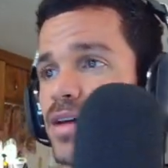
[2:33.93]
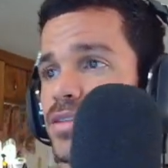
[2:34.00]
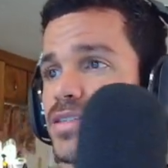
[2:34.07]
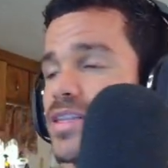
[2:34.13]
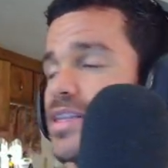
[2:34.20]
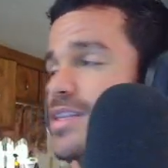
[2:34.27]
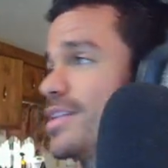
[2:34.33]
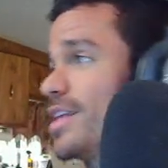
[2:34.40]

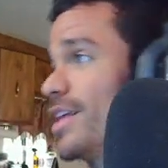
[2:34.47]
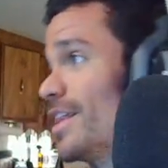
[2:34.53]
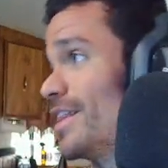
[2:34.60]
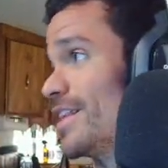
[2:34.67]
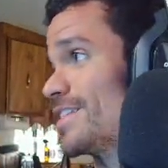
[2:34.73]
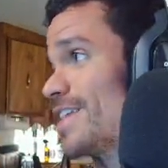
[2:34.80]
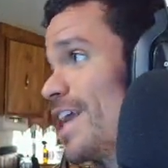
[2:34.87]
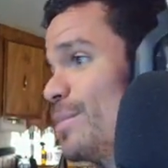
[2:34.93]
in
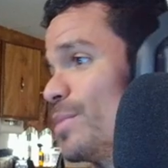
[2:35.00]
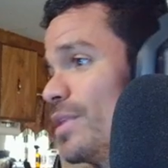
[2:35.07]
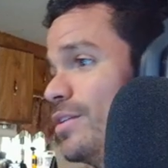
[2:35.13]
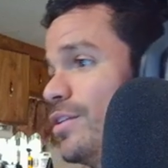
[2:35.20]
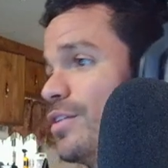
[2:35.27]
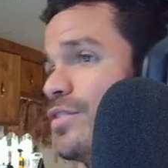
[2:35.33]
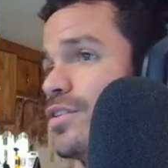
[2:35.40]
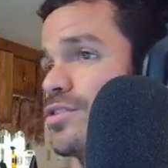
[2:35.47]
this game in the
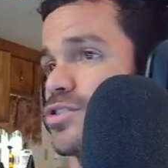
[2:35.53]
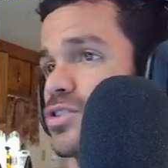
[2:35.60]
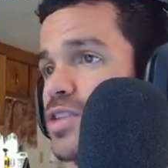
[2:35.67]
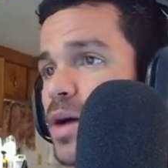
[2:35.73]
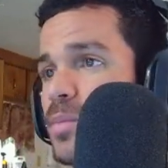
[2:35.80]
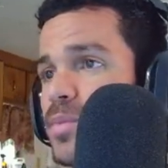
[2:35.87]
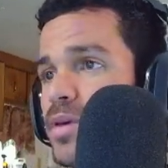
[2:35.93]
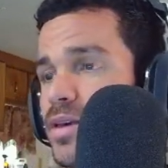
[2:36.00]
near future,
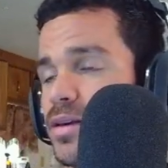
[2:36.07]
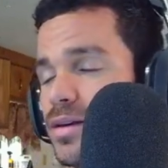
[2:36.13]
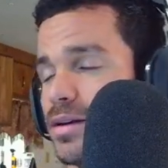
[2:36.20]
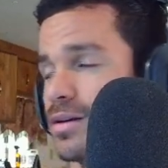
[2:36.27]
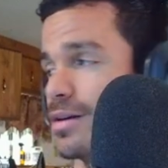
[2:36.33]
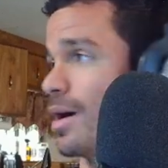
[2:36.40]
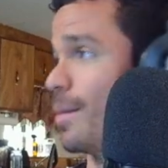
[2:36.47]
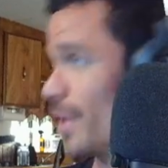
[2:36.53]
that'll be
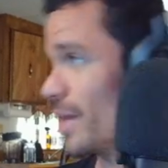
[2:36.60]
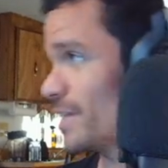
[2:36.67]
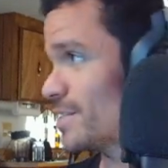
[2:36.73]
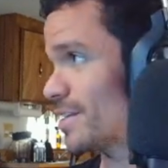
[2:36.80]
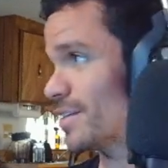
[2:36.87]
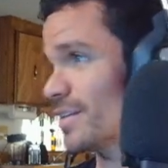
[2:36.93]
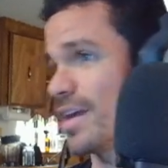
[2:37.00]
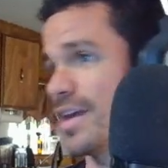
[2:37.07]

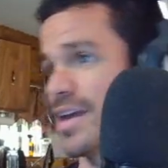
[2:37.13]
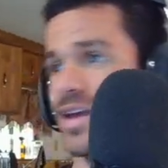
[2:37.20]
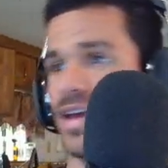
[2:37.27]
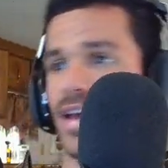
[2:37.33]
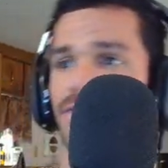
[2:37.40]
amazing. If